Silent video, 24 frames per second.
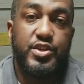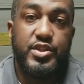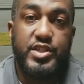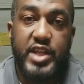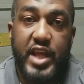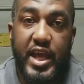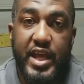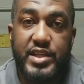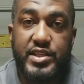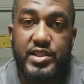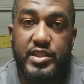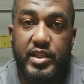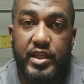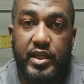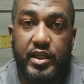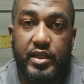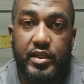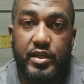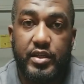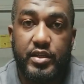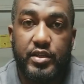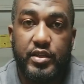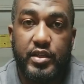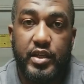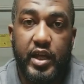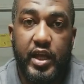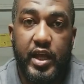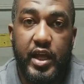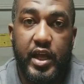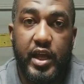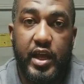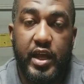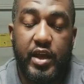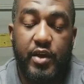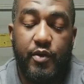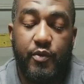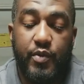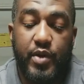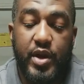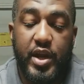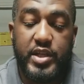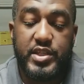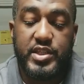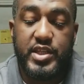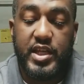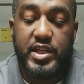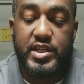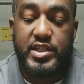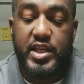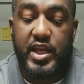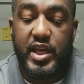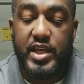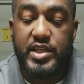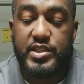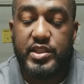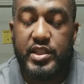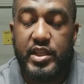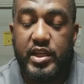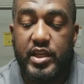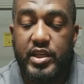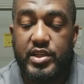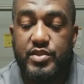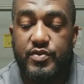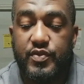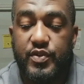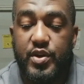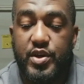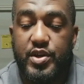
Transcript: as you're testing. When I say testing,